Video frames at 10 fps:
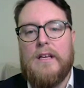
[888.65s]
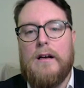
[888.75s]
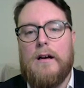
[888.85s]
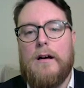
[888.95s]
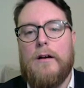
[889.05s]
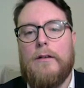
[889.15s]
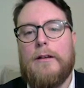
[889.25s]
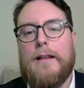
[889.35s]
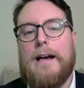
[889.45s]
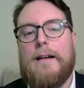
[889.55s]
Oh,
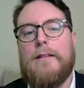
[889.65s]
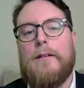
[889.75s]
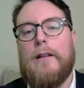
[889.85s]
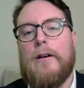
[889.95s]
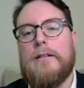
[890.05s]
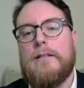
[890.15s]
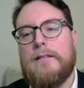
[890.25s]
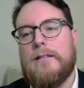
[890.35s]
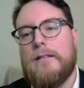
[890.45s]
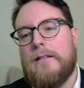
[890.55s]
look at that. The
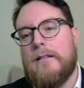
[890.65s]
loss.